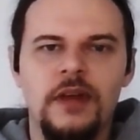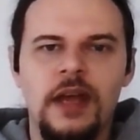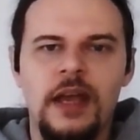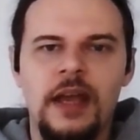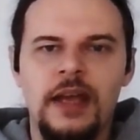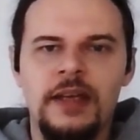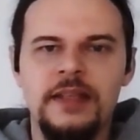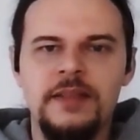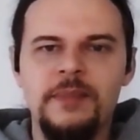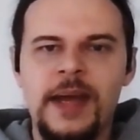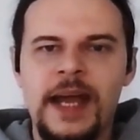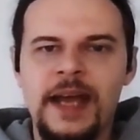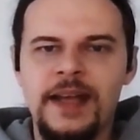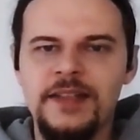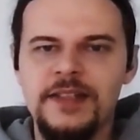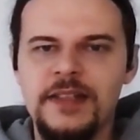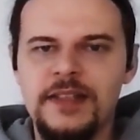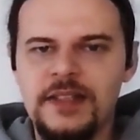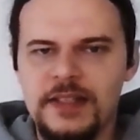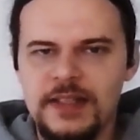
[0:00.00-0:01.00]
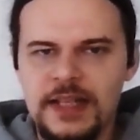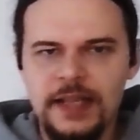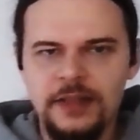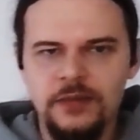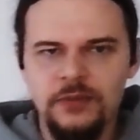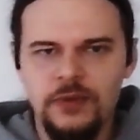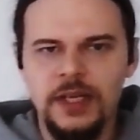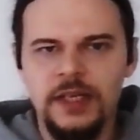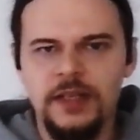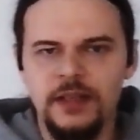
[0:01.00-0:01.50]
and it passes
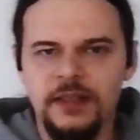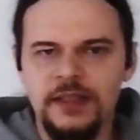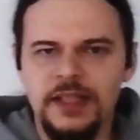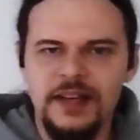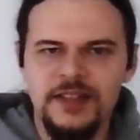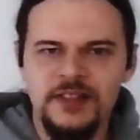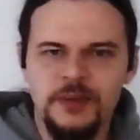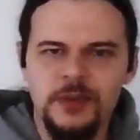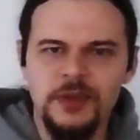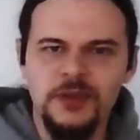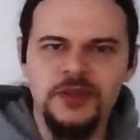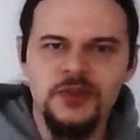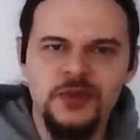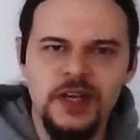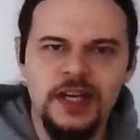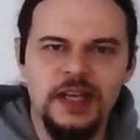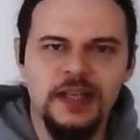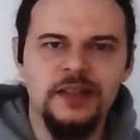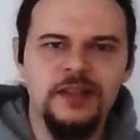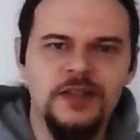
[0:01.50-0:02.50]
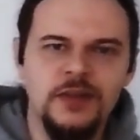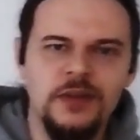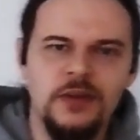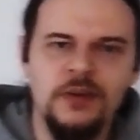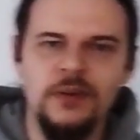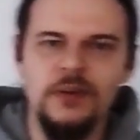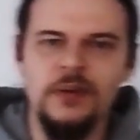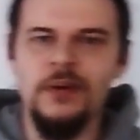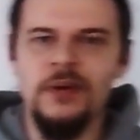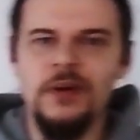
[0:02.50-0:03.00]
that recognizable string
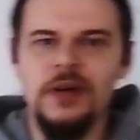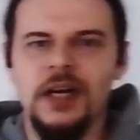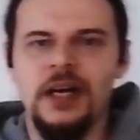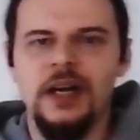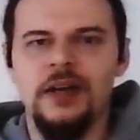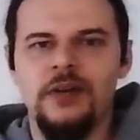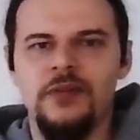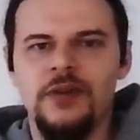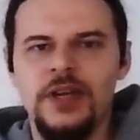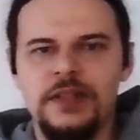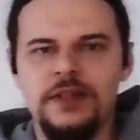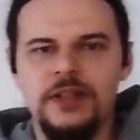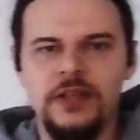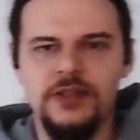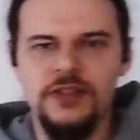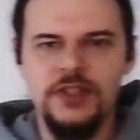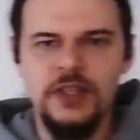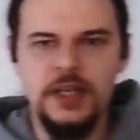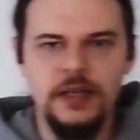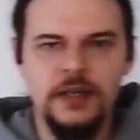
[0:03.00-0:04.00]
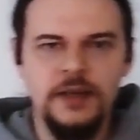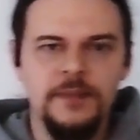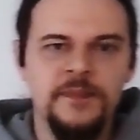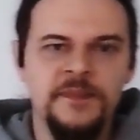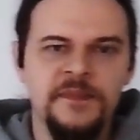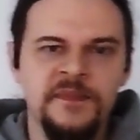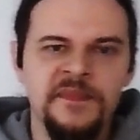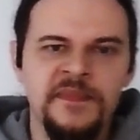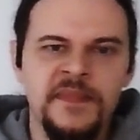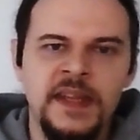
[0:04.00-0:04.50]
to read your sync.
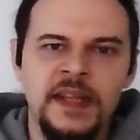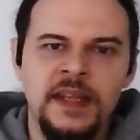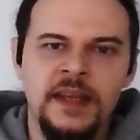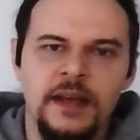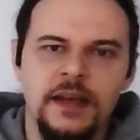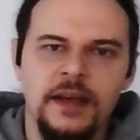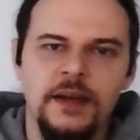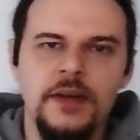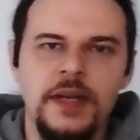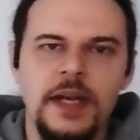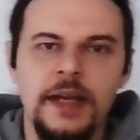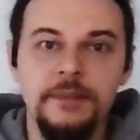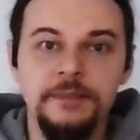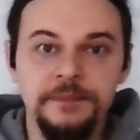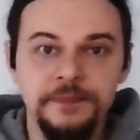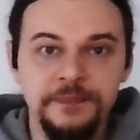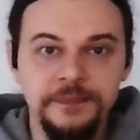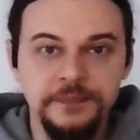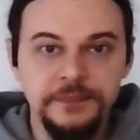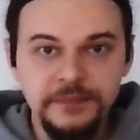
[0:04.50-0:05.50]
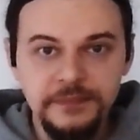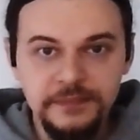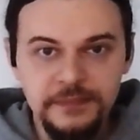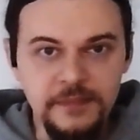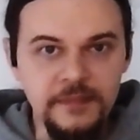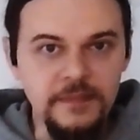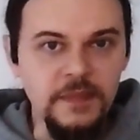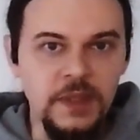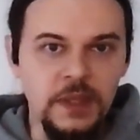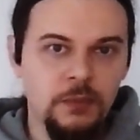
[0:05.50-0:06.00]
Okay,
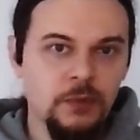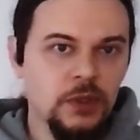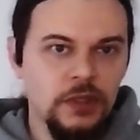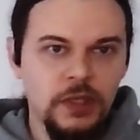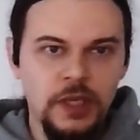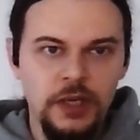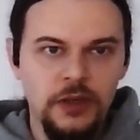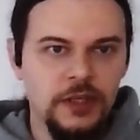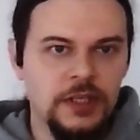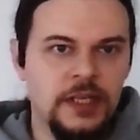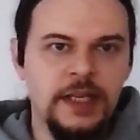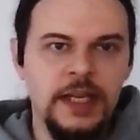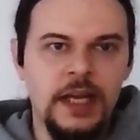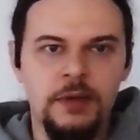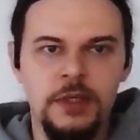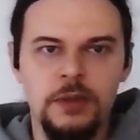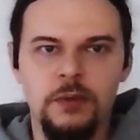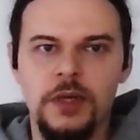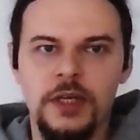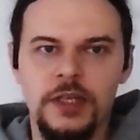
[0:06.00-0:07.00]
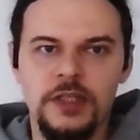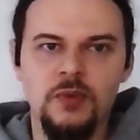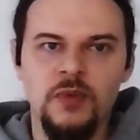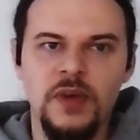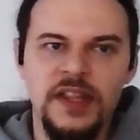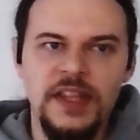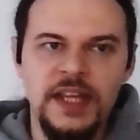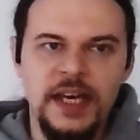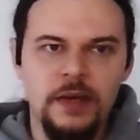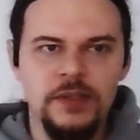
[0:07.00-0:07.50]
we're learning how it works
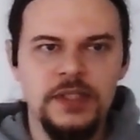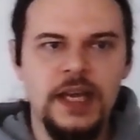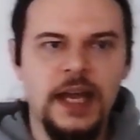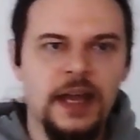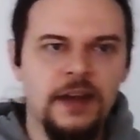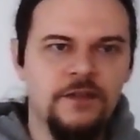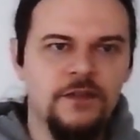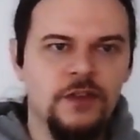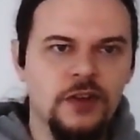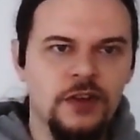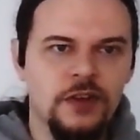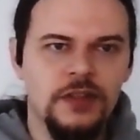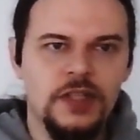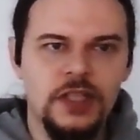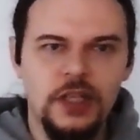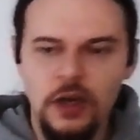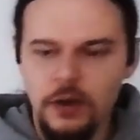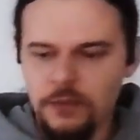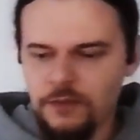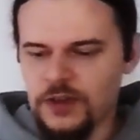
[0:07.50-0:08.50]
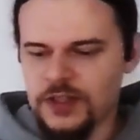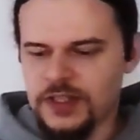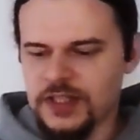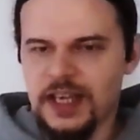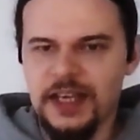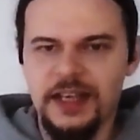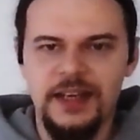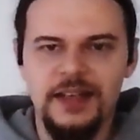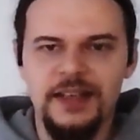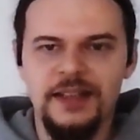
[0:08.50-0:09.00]
without ever
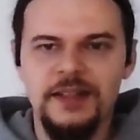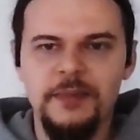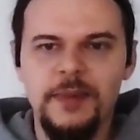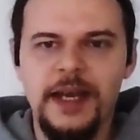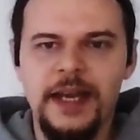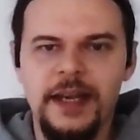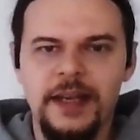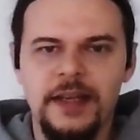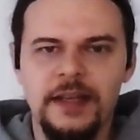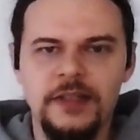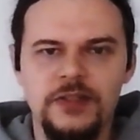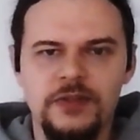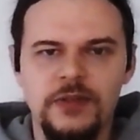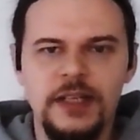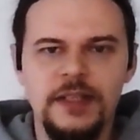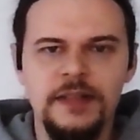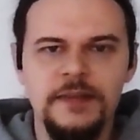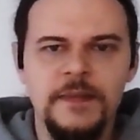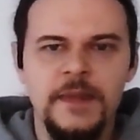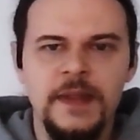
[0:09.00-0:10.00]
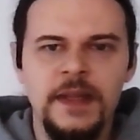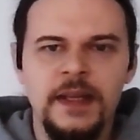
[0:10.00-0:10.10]
deobfuscating the package, right?